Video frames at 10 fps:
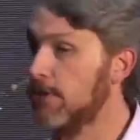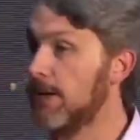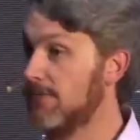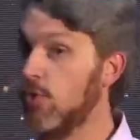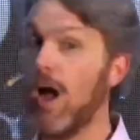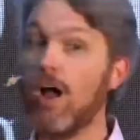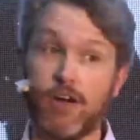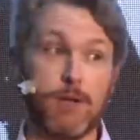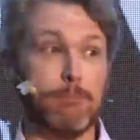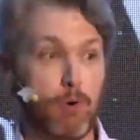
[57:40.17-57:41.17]
But if you are
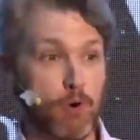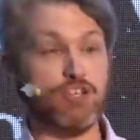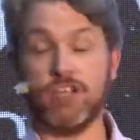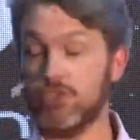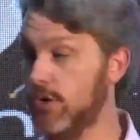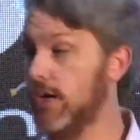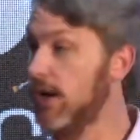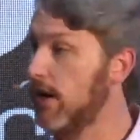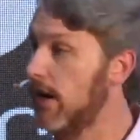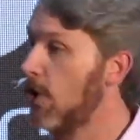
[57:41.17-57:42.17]
in a project or in,
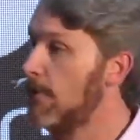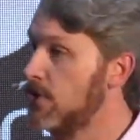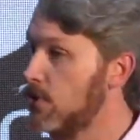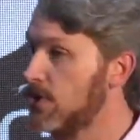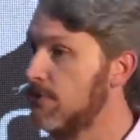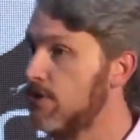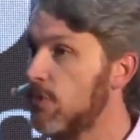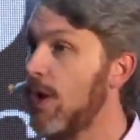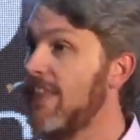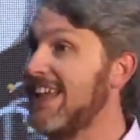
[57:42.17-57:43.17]
a, in an open source community
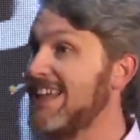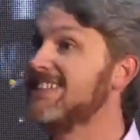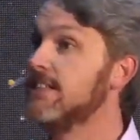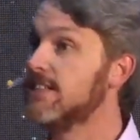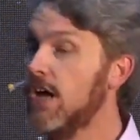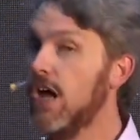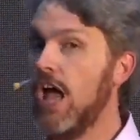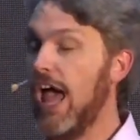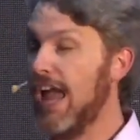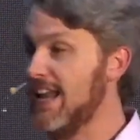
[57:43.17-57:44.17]
where there isn't
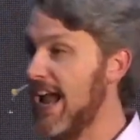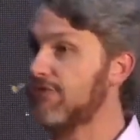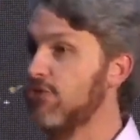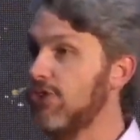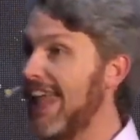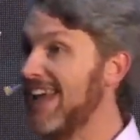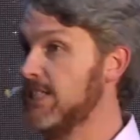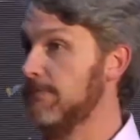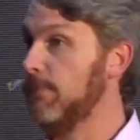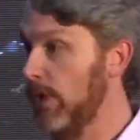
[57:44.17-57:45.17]
a natural
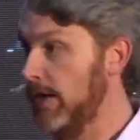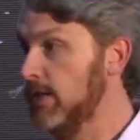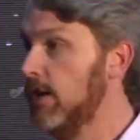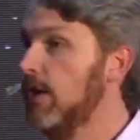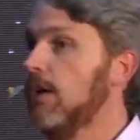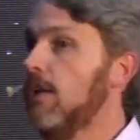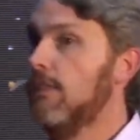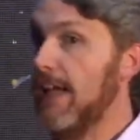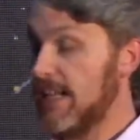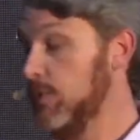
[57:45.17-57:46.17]
exit point,
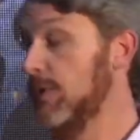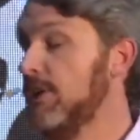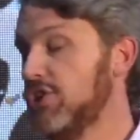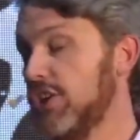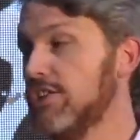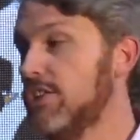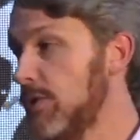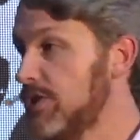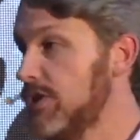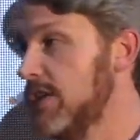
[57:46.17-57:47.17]
that's one big change that I
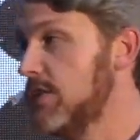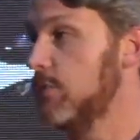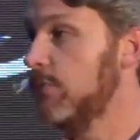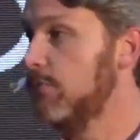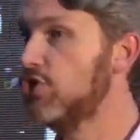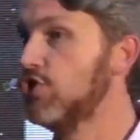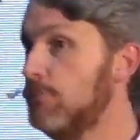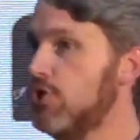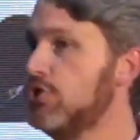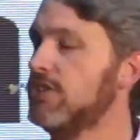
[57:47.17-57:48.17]
would suggest you should,
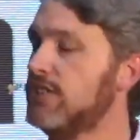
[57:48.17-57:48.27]
you should